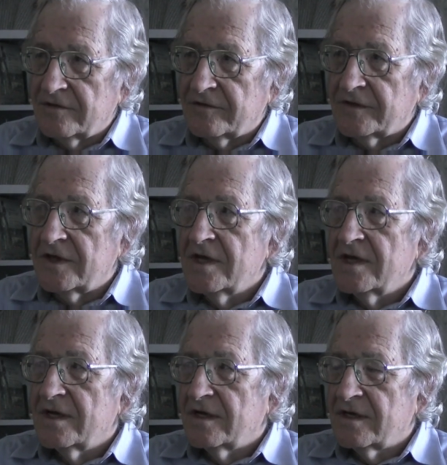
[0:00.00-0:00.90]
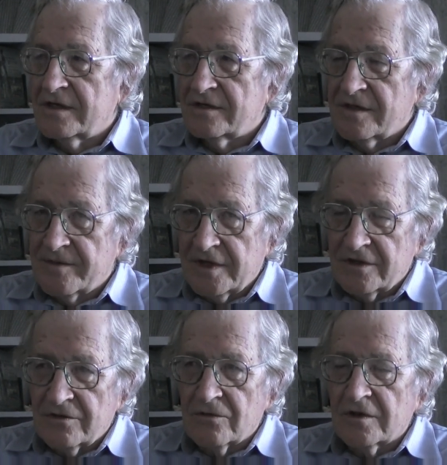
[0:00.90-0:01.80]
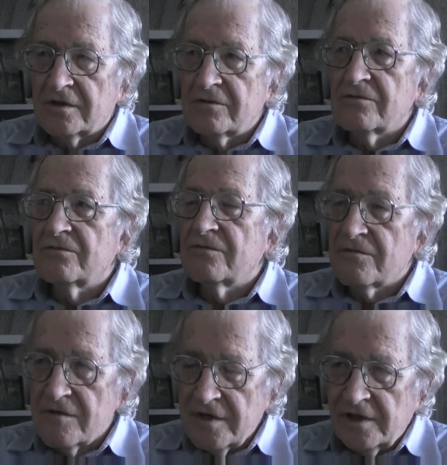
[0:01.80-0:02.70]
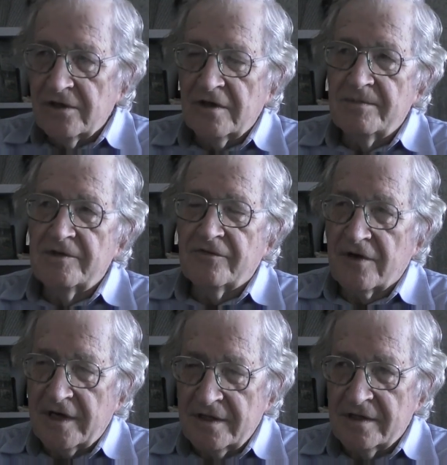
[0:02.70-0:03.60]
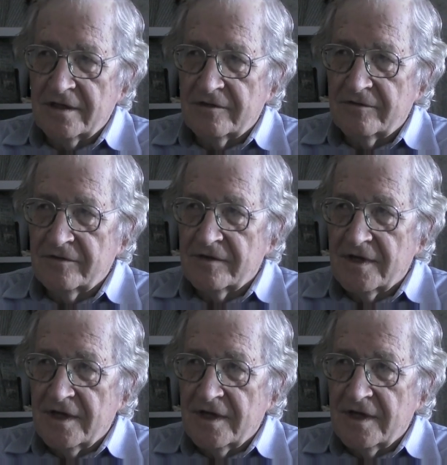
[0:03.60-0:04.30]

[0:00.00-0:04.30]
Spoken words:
of something that the world really ought to be frightened of.